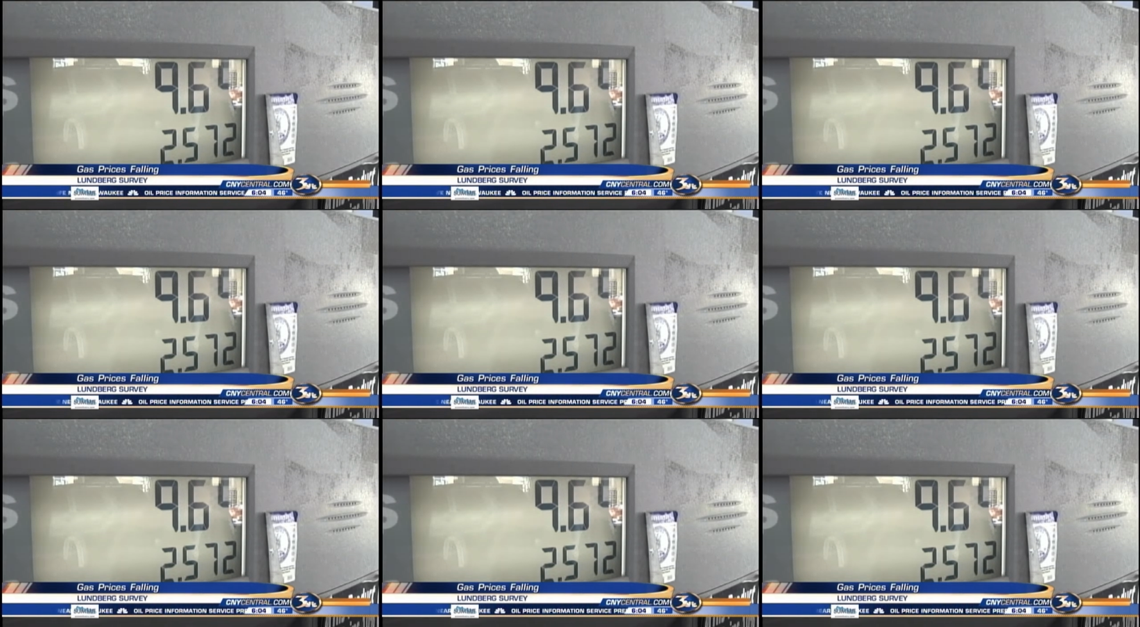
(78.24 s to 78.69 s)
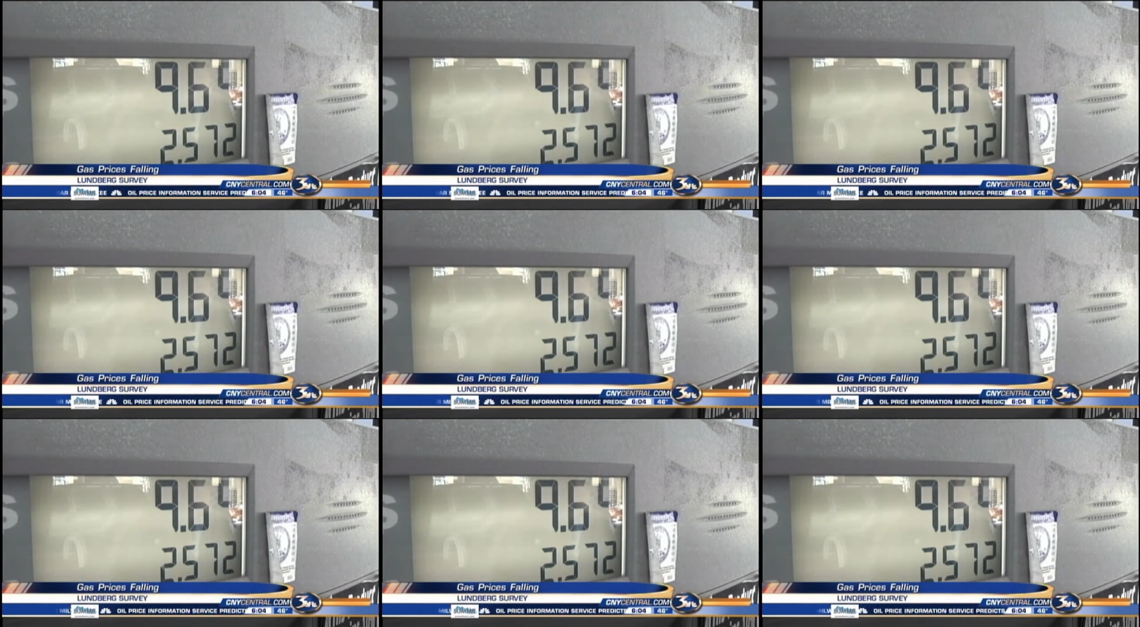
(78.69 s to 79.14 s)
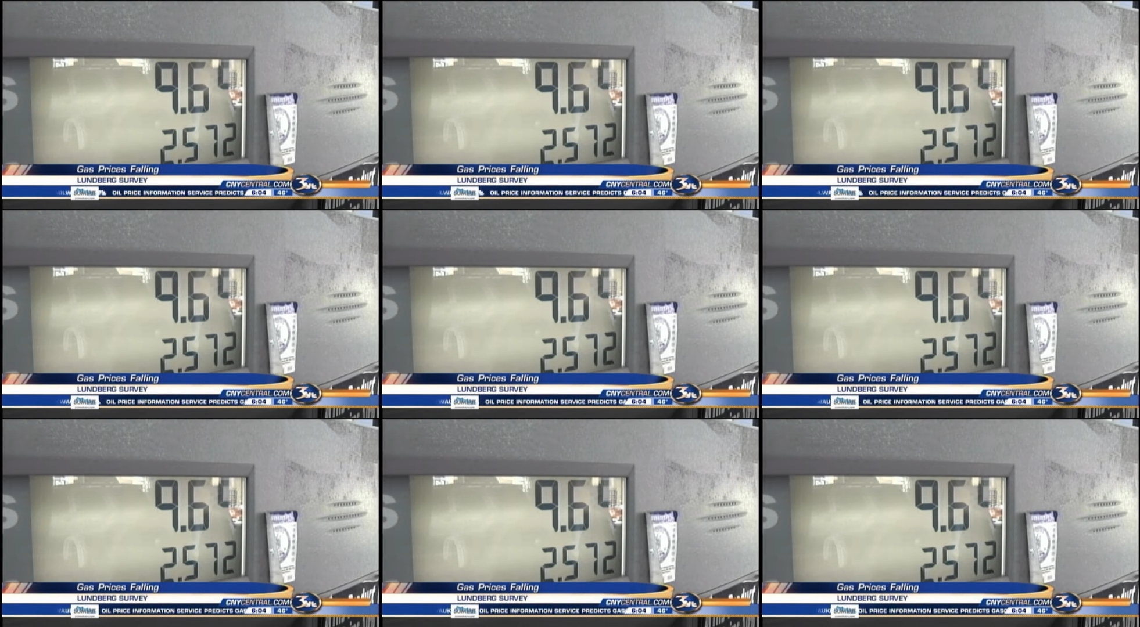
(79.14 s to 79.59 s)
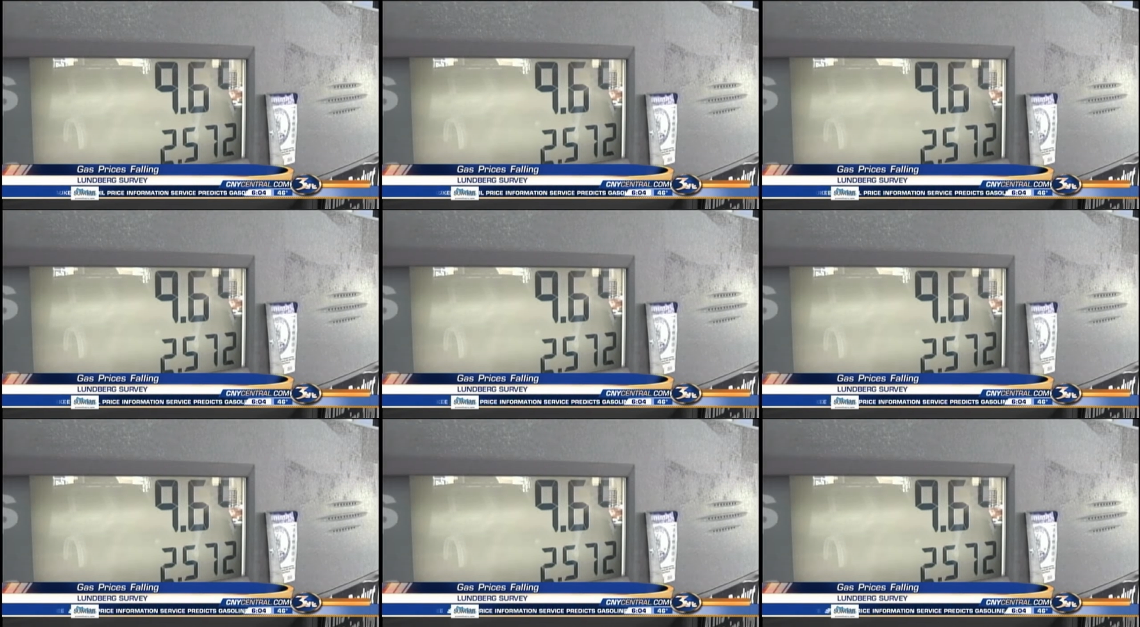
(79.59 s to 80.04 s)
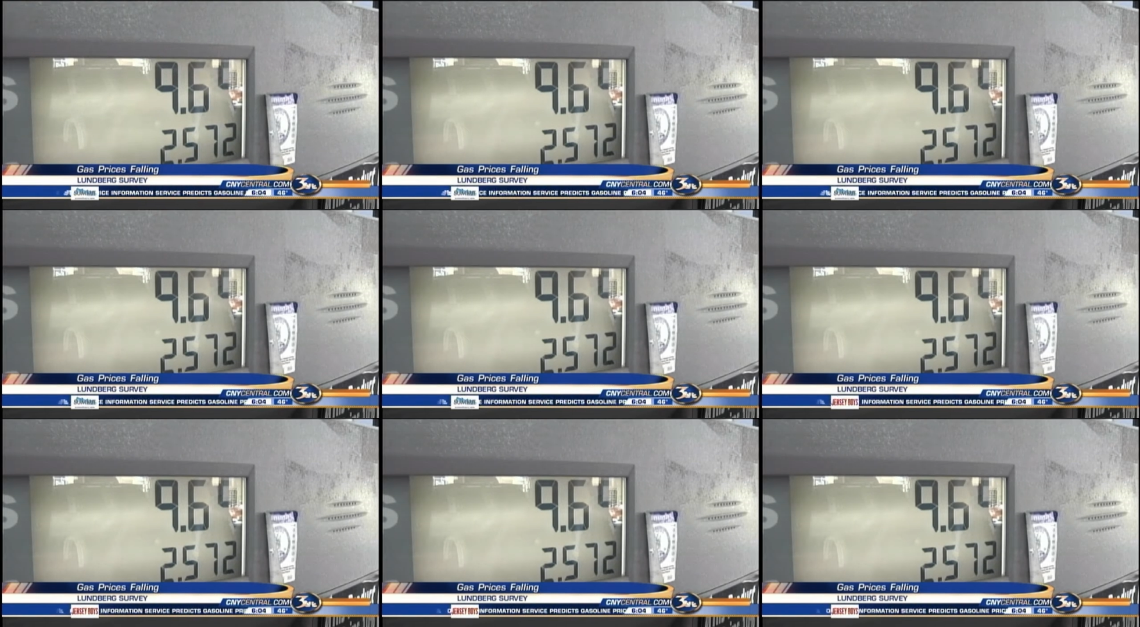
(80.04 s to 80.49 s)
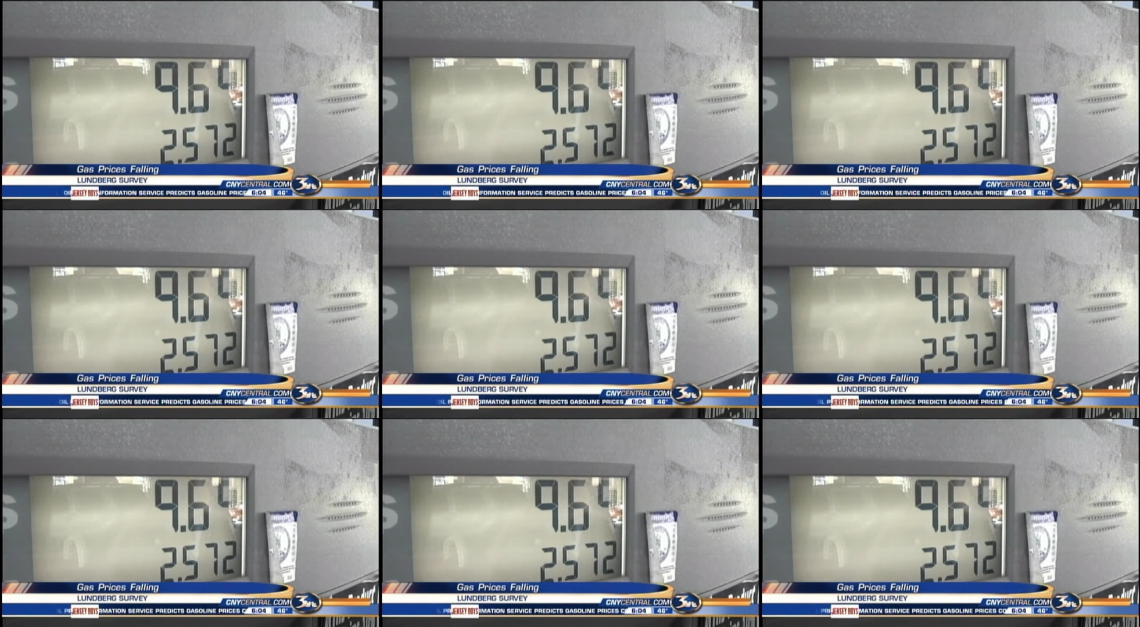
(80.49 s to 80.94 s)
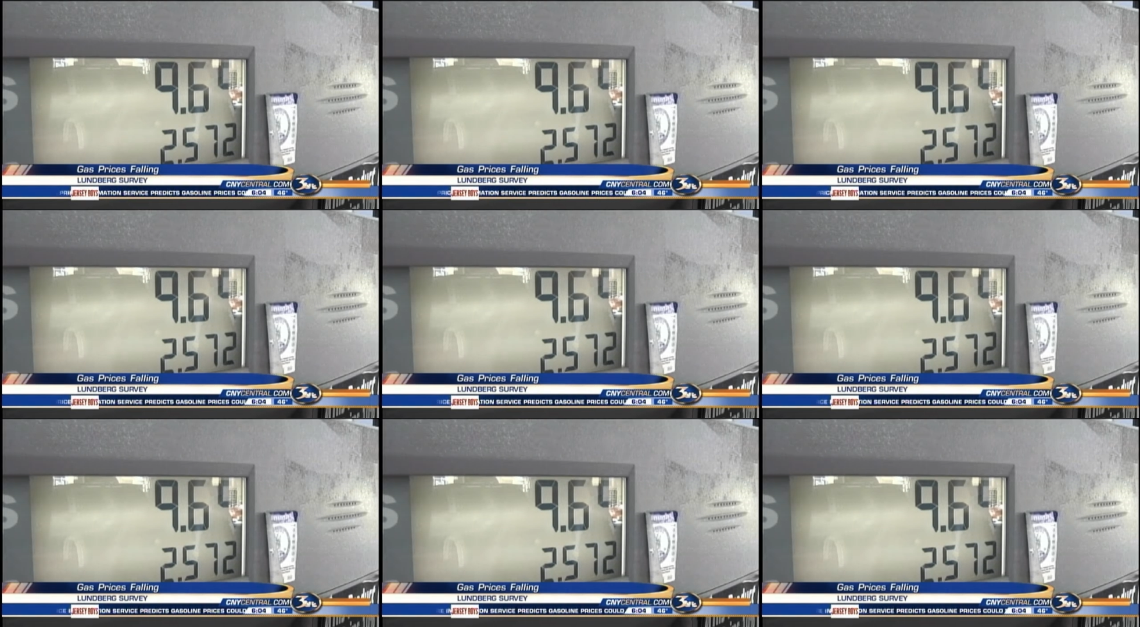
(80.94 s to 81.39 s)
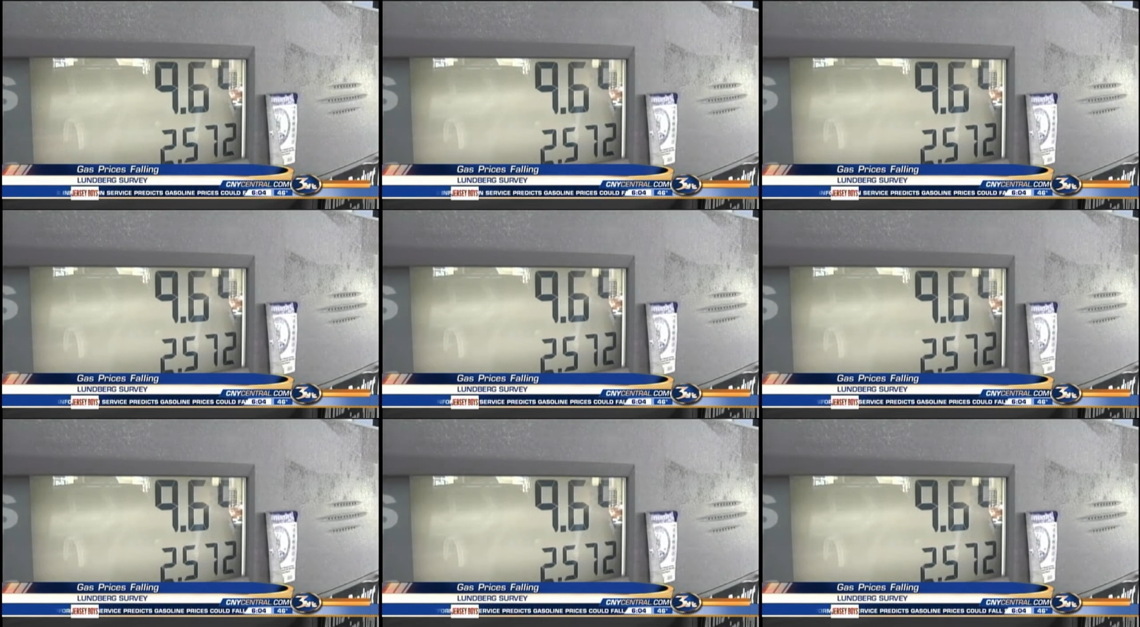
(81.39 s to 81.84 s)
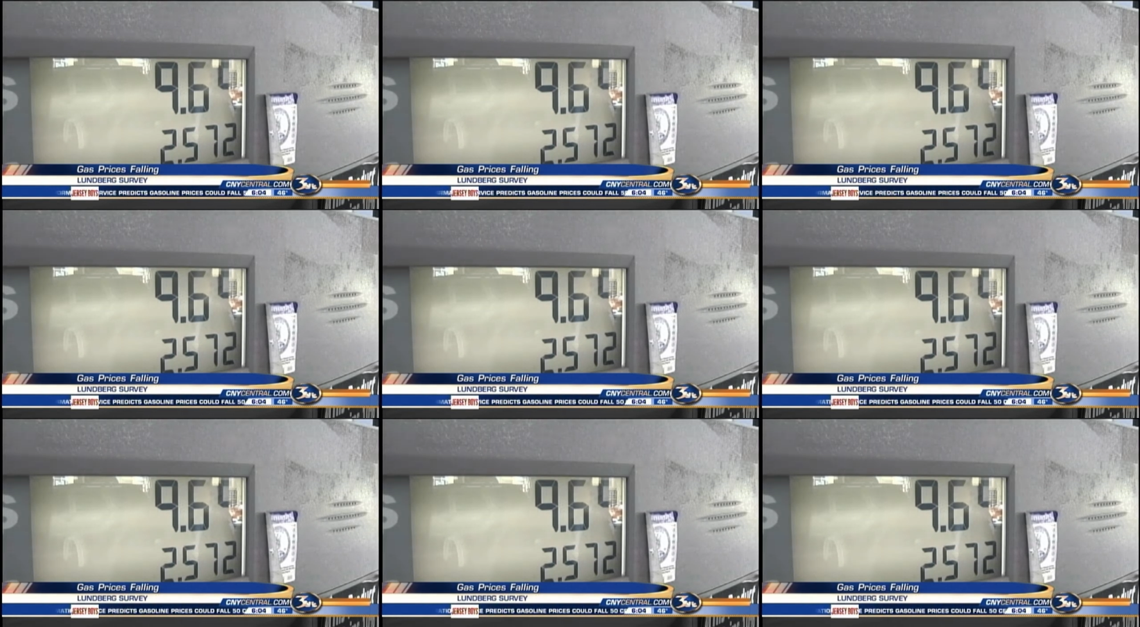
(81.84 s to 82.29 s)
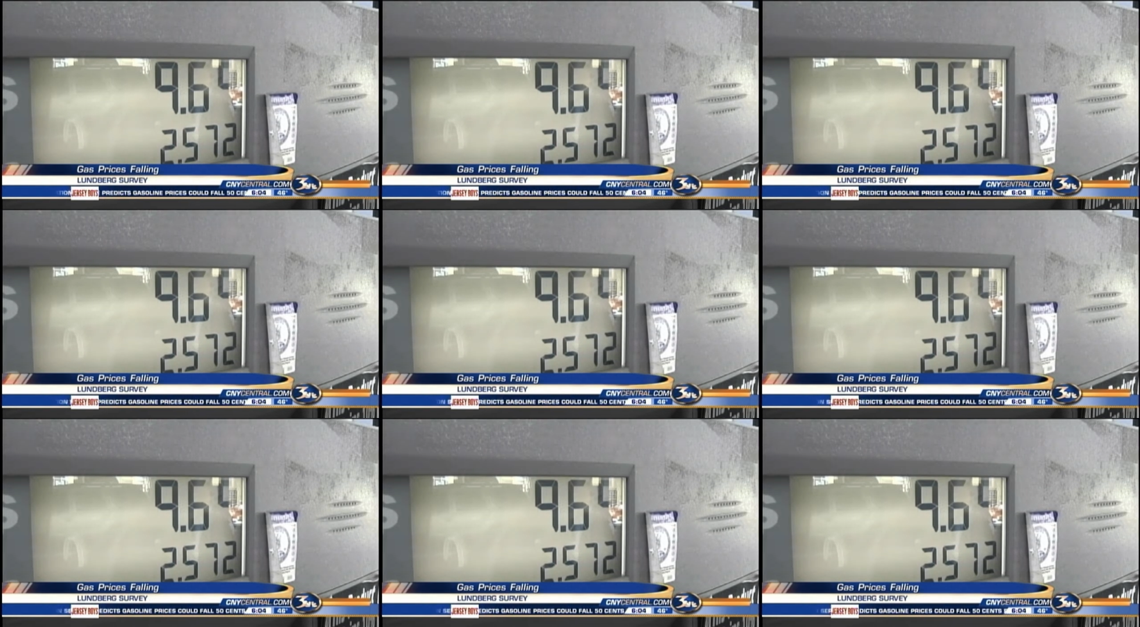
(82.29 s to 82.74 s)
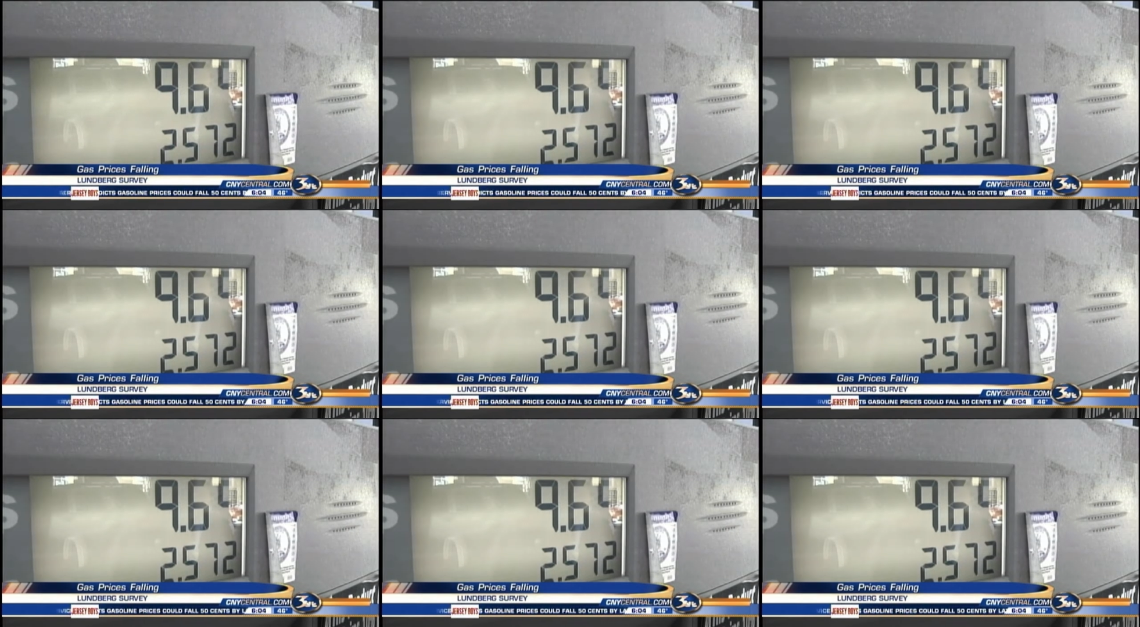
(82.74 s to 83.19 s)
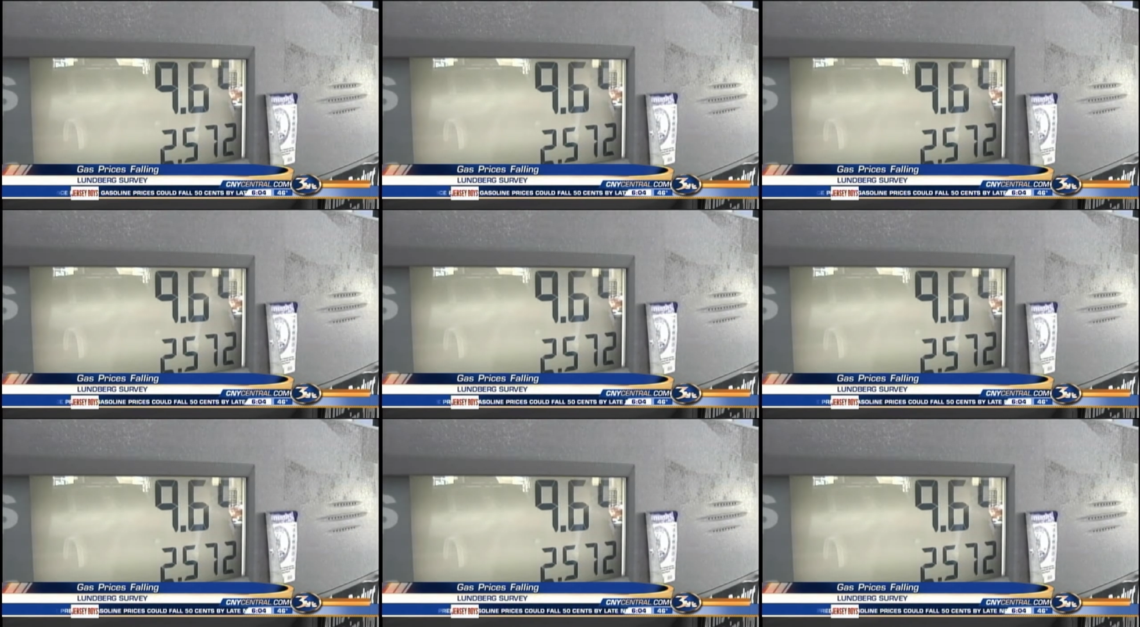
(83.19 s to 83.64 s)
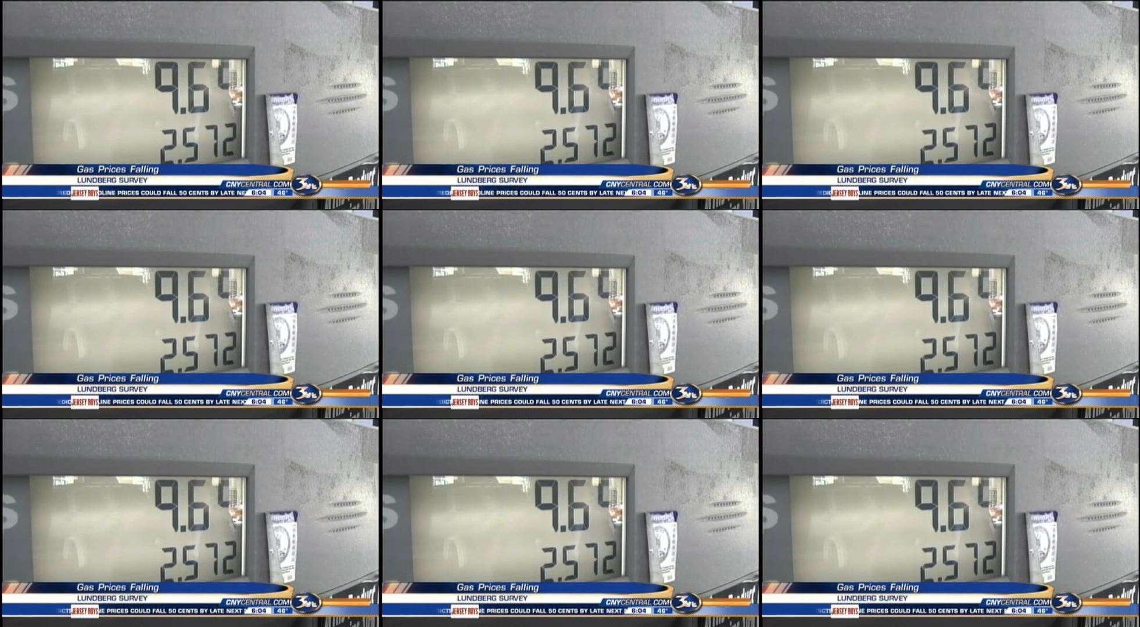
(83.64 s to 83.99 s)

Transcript: No face is visible, so there are no lips to read.